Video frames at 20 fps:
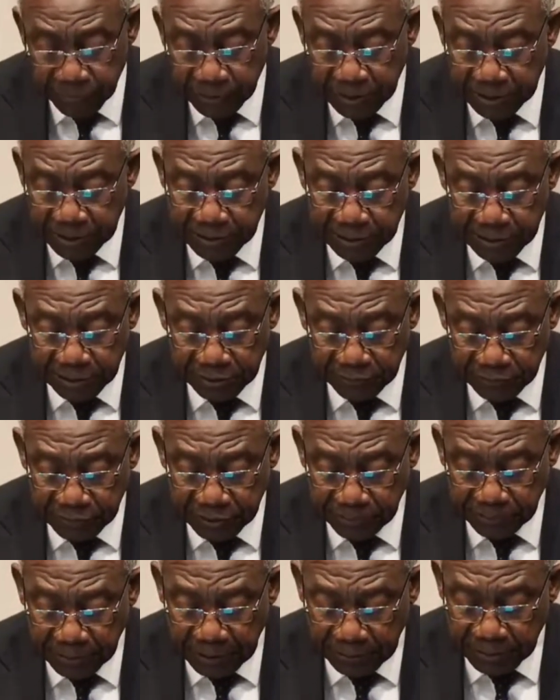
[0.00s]
President of the
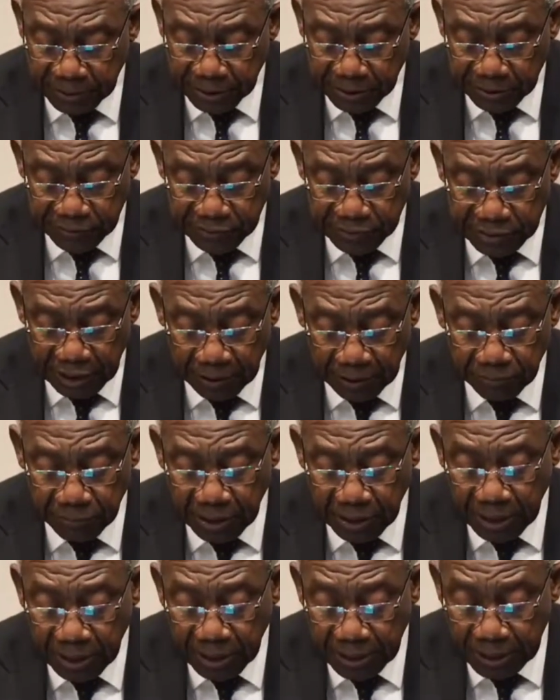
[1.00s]
Republic of
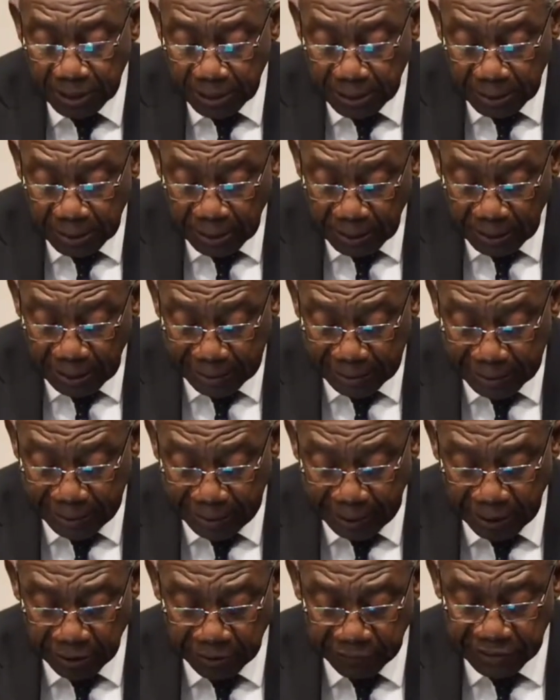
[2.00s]
Zambia and
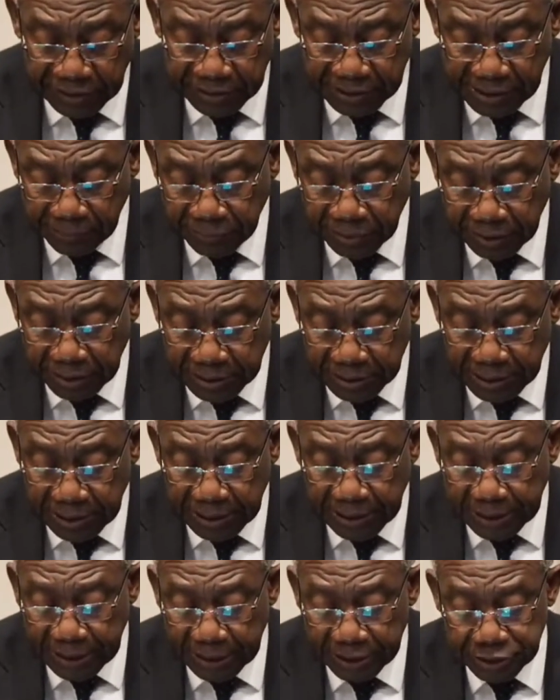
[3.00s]
head of the Zambian
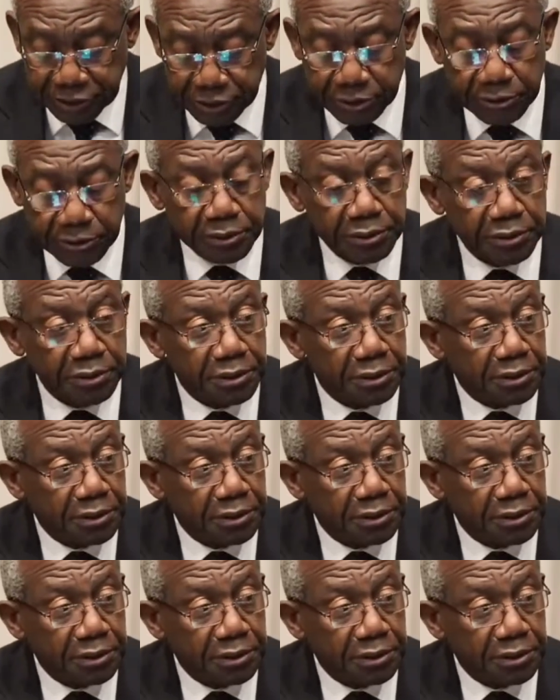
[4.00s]
delegation,